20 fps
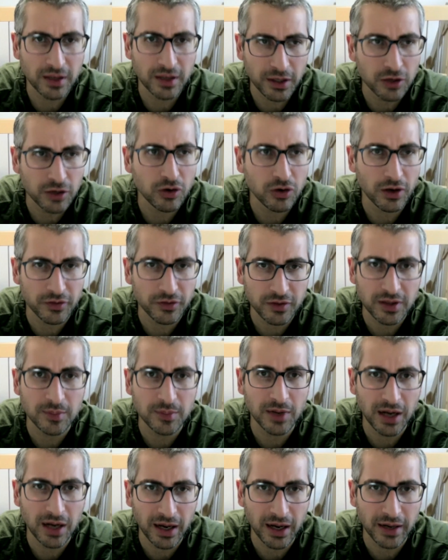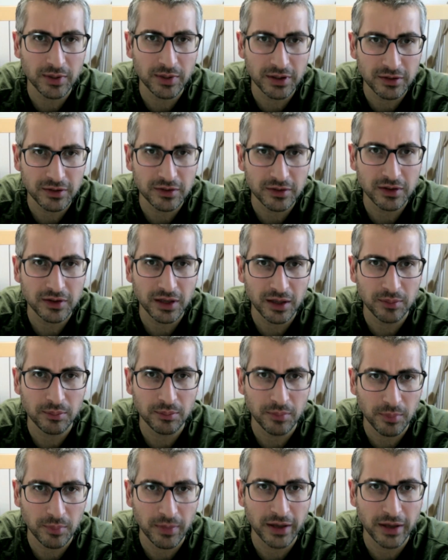cross-team alignment and
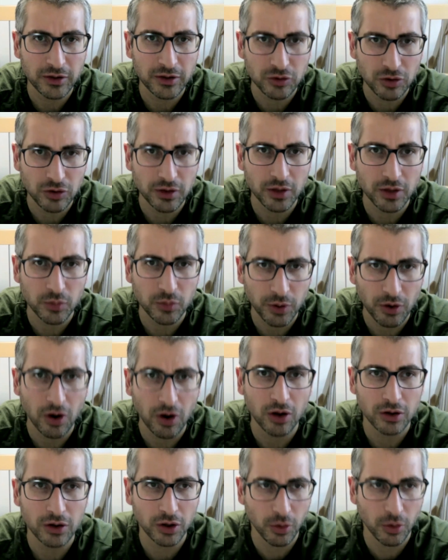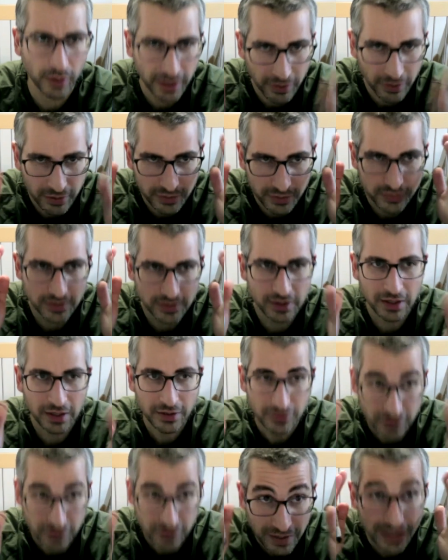make sure that we're all going in this,
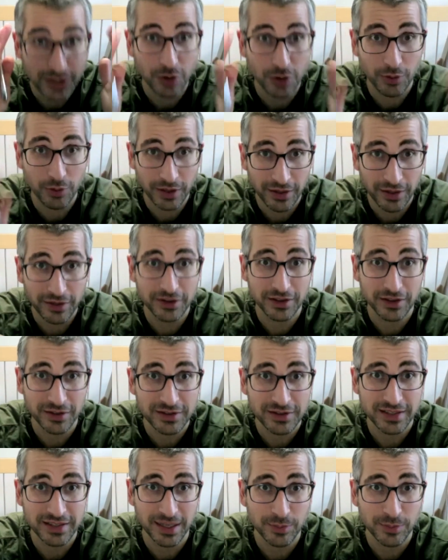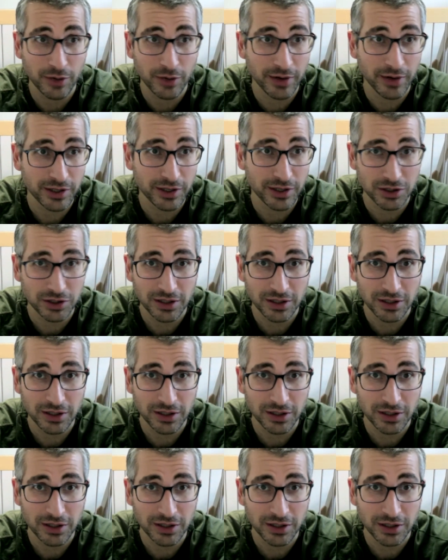still going in the same direction.